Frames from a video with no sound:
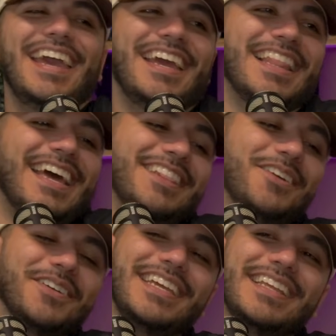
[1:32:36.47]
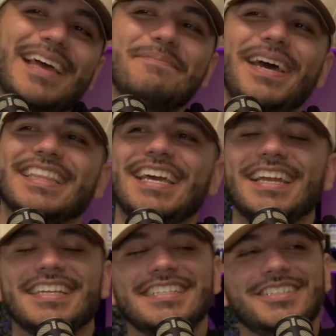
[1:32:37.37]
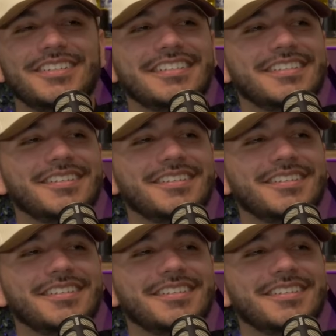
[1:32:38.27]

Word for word: Hey, like low key, like back then I kissed your,